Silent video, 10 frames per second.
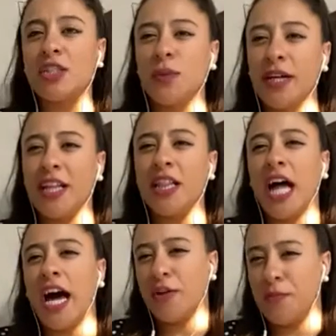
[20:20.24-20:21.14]
what a
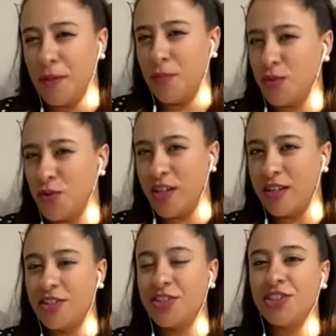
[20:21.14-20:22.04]
lot of people don't
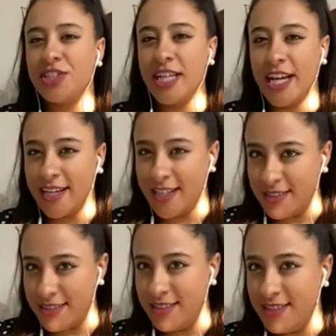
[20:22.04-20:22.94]

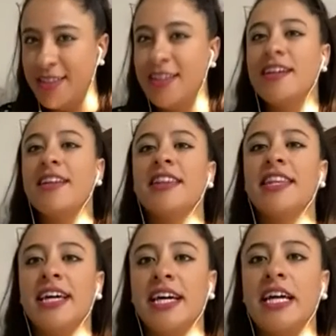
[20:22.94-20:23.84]
understand,
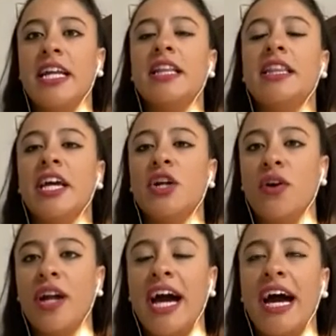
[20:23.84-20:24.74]
that they
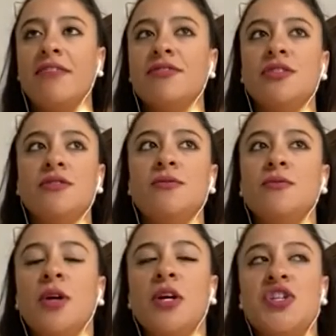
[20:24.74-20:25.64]
don't have to
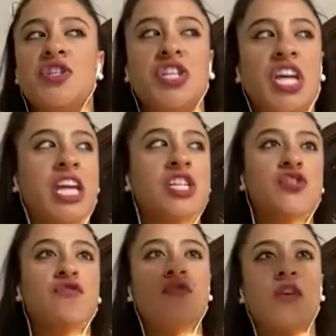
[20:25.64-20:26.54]

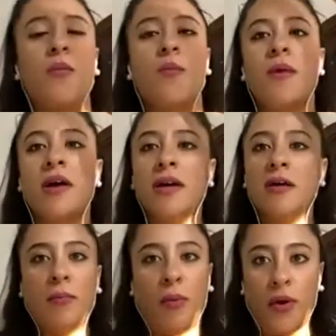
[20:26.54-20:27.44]
change from
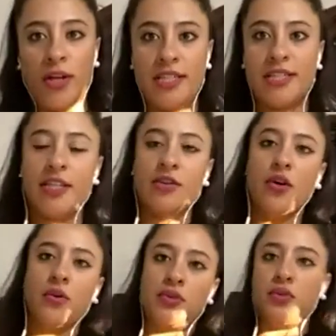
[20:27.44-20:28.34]

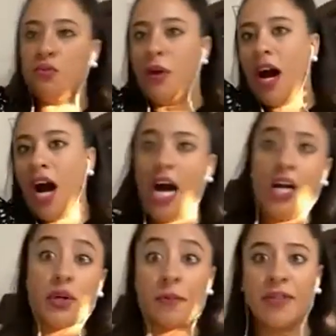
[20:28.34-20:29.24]
0.0 to
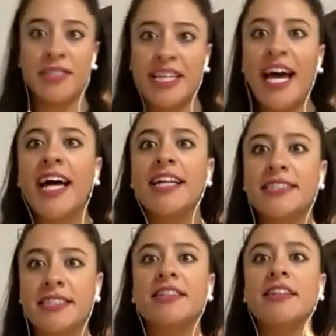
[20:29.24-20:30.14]

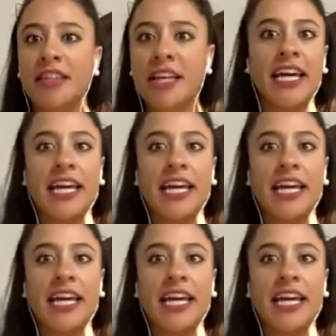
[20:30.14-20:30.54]
100%. Like